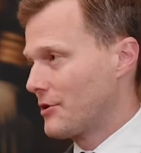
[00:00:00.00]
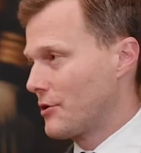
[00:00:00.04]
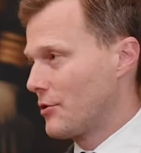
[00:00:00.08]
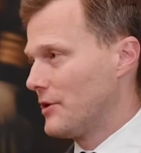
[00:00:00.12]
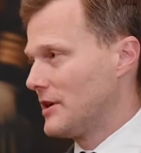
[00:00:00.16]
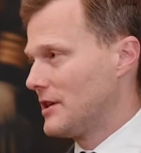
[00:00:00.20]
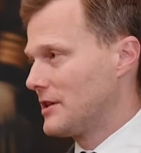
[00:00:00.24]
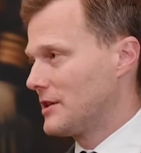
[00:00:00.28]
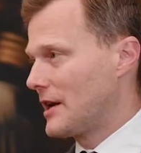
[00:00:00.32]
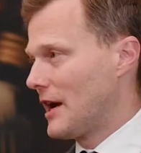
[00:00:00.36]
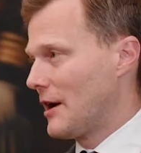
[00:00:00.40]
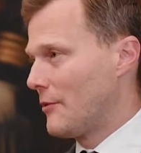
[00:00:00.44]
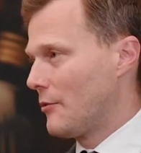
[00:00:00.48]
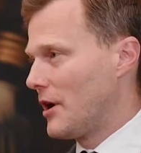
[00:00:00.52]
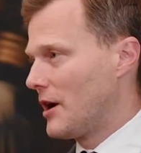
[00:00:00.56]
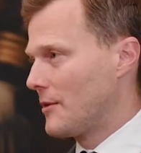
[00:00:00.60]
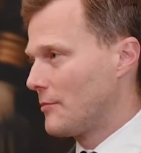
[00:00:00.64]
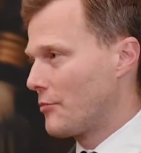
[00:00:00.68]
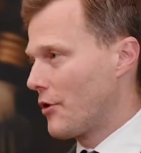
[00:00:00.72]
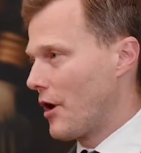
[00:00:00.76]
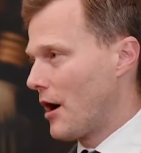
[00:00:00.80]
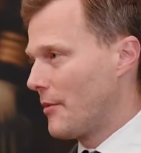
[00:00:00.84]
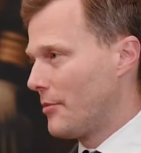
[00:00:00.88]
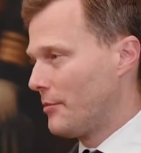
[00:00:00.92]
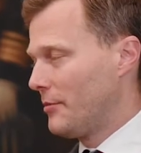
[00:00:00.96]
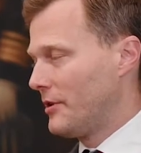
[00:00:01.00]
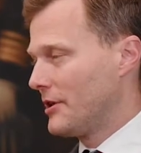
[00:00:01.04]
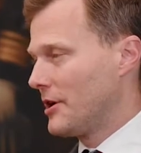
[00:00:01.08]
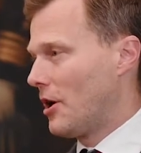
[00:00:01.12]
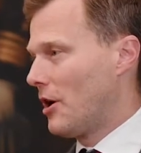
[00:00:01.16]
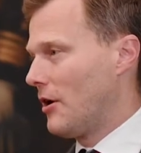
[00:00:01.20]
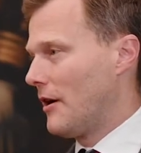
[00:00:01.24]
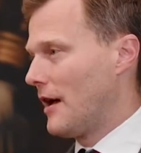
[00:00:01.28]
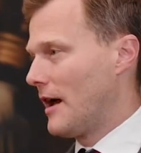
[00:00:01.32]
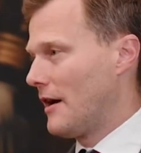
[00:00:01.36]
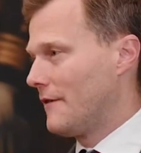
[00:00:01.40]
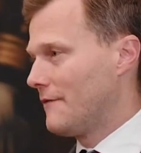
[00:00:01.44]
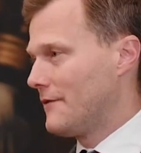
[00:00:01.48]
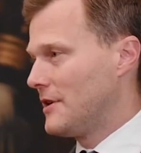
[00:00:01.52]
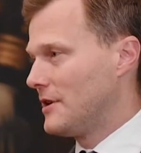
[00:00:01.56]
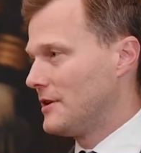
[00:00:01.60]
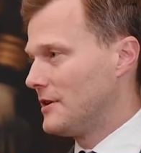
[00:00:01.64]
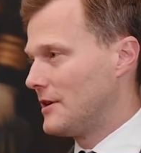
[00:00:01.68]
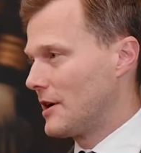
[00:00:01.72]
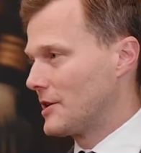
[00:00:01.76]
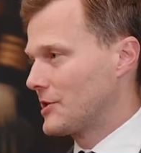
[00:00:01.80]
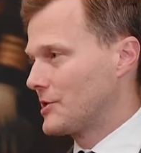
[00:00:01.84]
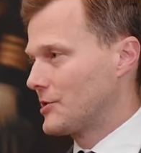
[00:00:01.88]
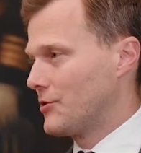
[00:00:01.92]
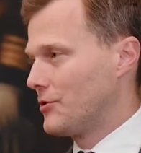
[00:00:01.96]
South Korea, and Taiwan probably all have
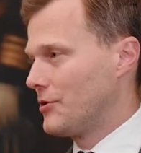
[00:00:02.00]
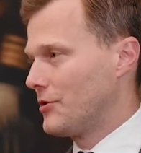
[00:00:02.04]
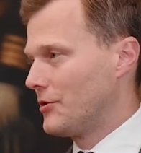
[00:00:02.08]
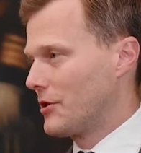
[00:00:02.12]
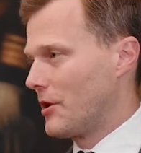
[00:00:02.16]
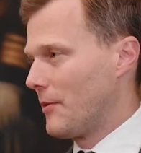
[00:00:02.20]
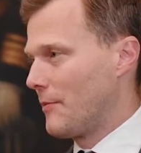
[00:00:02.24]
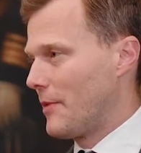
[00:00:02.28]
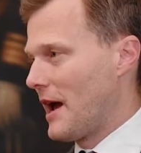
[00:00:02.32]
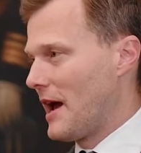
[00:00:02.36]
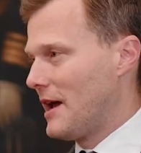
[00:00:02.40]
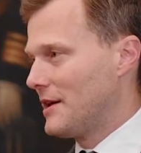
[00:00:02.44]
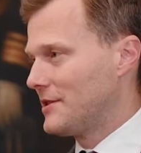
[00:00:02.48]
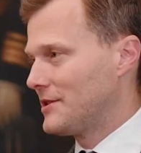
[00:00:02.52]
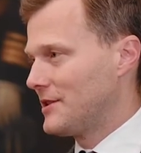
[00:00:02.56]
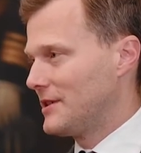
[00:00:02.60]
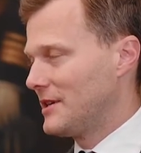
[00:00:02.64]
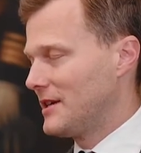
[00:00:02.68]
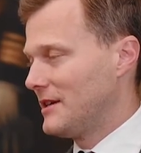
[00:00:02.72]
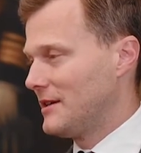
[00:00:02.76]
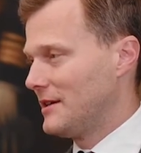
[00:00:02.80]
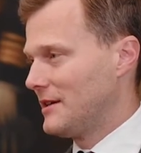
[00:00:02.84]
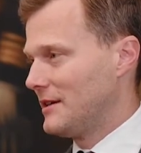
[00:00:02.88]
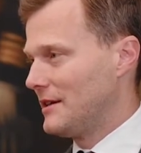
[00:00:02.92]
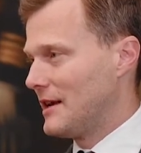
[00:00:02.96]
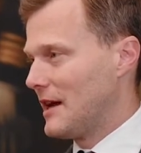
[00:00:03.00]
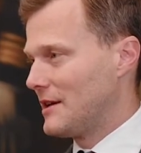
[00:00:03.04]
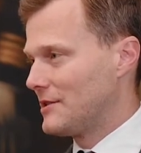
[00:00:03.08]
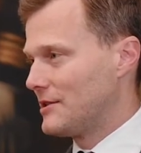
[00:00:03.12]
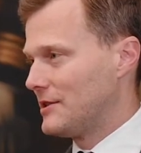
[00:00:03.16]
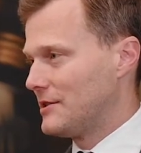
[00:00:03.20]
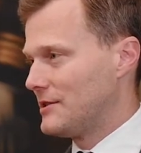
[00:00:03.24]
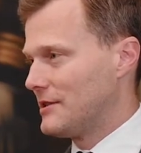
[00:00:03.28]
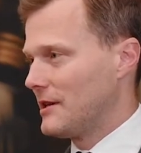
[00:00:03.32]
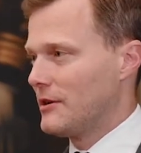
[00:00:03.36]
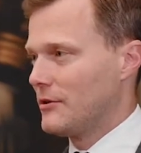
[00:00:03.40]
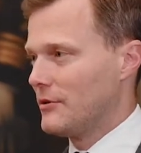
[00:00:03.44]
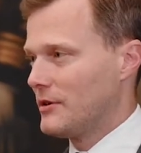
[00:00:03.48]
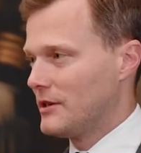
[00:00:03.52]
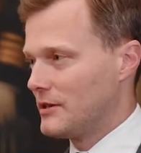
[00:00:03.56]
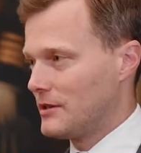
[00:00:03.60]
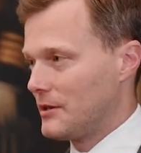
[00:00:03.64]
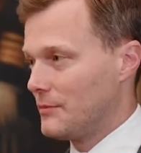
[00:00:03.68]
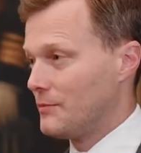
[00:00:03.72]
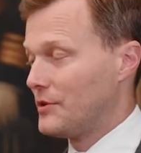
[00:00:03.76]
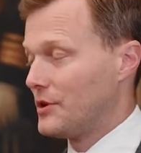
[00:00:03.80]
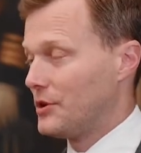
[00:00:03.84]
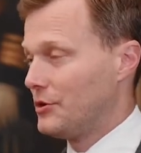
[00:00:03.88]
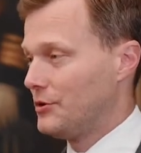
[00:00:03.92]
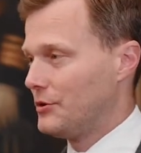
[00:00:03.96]
the industrial capacity
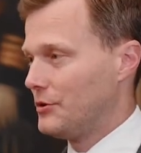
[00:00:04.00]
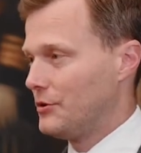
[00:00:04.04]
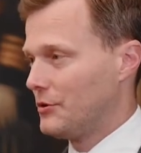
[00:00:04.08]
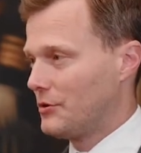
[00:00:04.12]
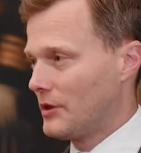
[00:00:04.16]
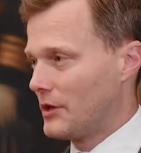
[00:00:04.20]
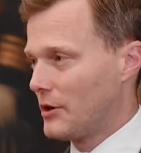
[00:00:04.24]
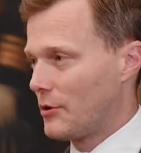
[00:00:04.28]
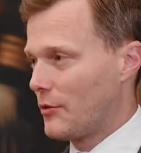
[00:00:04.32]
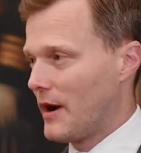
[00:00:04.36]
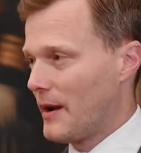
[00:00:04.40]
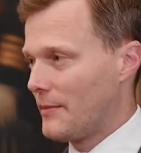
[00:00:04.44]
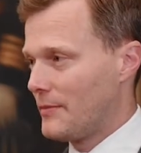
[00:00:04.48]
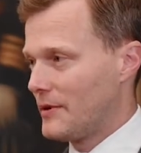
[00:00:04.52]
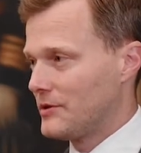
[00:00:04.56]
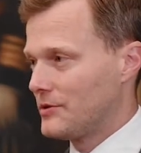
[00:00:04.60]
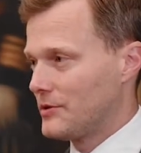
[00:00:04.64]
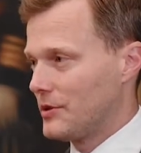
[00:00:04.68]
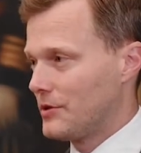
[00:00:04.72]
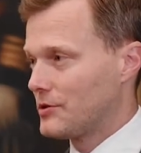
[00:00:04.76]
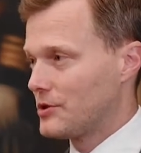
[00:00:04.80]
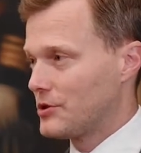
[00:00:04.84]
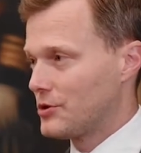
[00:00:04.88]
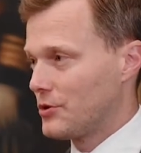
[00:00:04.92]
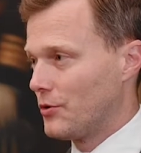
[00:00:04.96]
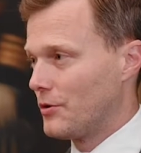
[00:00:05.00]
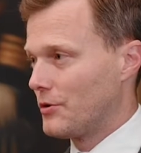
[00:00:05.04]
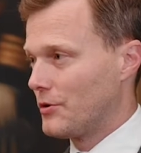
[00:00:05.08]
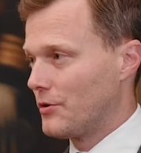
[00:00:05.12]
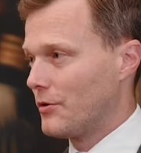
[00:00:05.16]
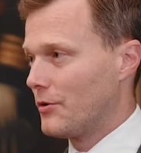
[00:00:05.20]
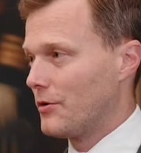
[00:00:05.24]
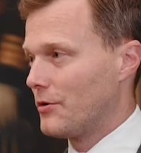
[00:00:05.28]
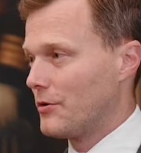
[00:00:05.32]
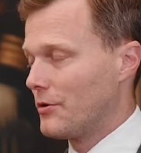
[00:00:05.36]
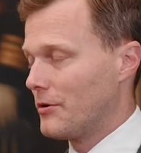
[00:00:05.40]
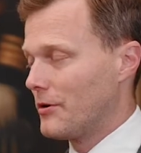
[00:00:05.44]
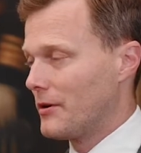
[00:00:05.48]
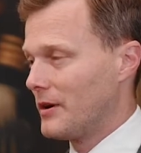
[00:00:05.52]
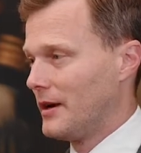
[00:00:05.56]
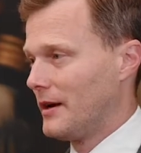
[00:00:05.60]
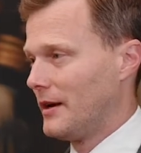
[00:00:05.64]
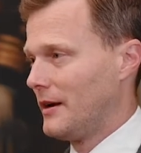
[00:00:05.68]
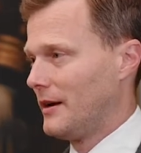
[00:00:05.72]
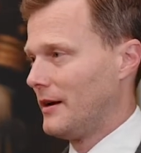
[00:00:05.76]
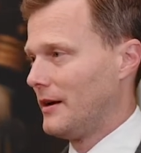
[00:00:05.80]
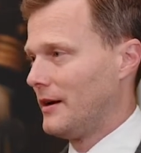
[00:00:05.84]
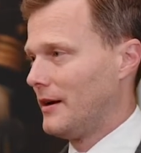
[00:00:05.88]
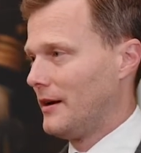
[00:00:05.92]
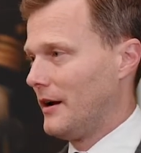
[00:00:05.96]
necessary to build nuclear weapons on short
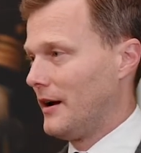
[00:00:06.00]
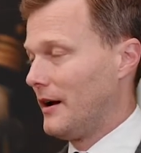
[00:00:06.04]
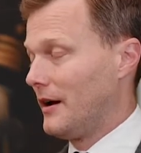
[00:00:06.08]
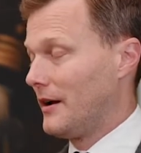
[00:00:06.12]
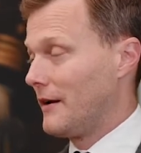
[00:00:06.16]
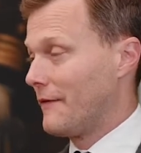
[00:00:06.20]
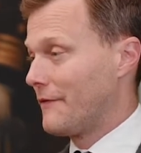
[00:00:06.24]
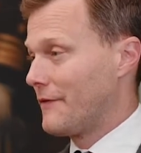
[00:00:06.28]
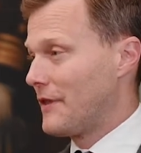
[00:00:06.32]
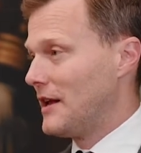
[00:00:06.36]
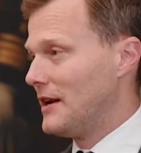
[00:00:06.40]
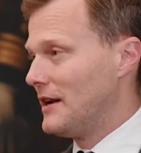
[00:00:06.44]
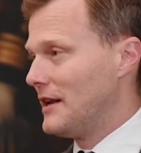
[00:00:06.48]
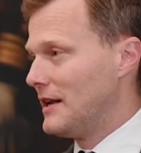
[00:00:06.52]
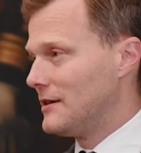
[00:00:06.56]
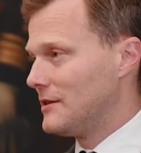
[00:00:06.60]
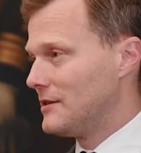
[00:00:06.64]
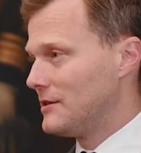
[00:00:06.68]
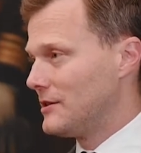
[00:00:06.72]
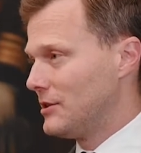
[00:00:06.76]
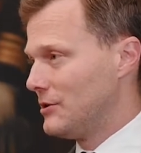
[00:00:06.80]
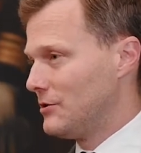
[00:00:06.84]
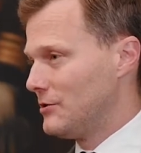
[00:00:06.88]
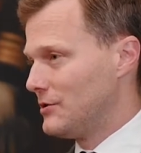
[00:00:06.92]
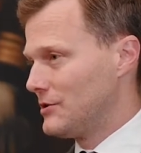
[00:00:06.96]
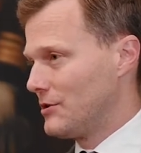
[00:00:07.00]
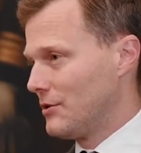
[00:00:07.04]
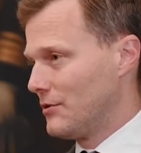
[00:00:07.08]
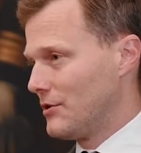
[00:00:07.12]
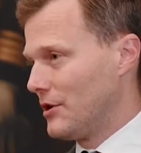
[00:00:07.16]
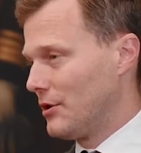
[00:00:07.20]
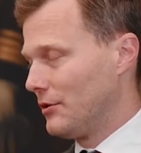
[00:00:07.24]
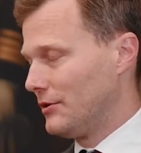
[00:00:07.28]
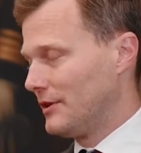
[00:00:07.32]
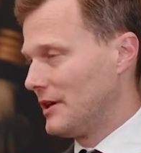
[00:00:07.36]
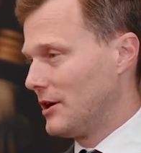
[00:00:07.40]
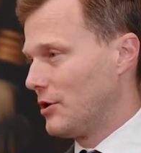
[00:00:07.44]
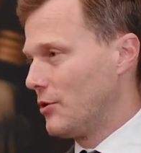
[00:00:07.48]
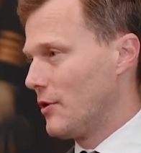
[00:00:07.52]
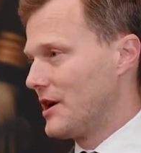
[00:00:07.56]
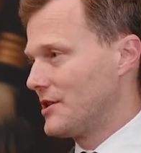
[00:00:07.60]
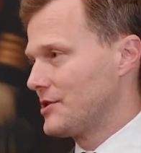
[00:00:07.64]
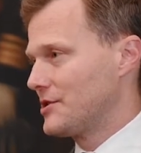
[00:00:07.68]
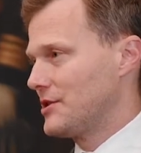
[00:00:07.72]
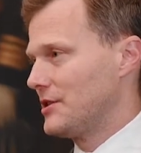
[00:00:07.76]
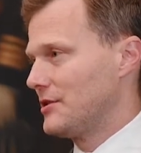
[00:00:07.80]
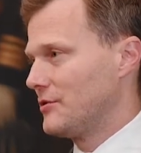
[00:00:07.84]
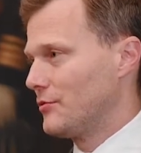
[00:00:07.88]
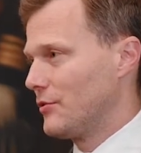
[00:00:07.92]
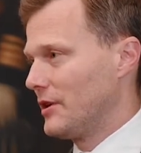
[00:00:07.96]
order if they needed to, so the only
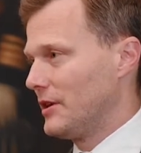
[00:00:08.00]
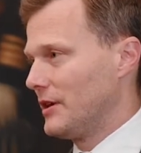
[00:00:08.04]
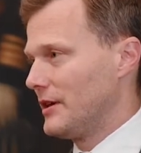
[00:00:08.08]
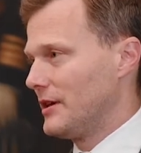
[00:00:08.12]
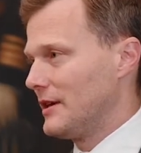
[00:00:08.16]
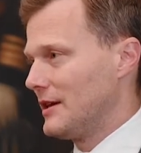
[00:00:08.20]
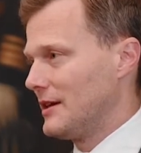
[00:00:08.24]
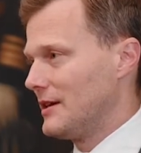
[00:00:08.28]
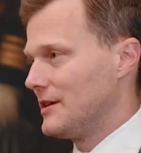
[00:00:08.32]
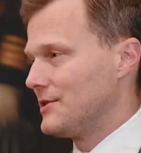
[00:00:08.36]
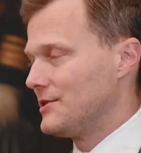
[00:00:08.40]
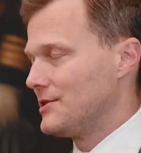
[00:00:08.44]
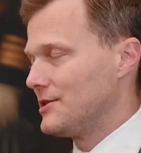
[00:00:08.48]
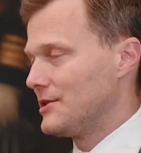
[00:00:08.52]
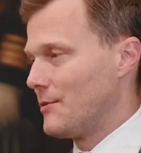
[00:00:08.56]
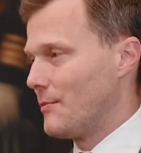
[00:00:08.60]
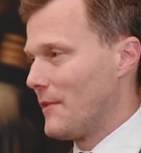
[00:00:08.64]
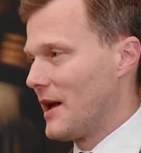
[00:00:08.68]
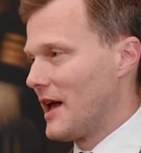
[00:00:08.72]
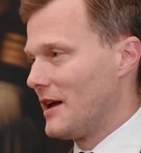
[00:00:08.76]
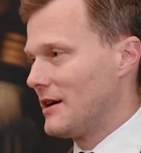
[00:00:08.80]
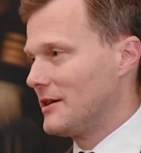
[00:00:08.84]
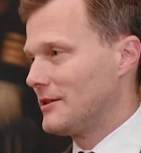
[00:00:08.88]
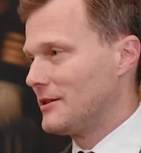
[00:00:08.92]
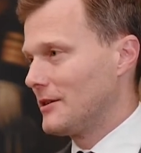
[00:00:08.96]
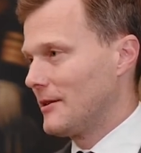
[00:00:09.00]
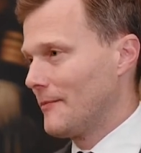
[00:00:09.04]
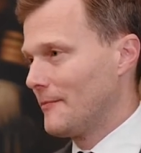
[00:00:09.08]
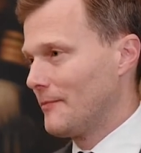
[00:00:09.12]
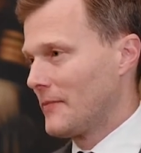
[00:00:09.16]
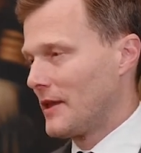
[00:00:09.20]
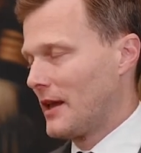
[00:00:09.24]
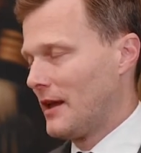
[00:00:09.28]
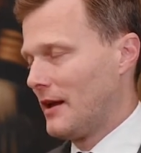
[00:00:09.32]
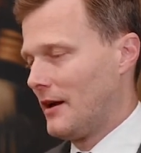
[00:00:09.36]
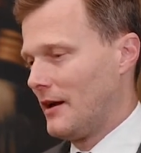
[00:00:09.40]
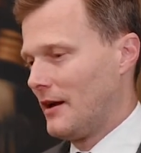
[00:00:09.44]
question really is demand.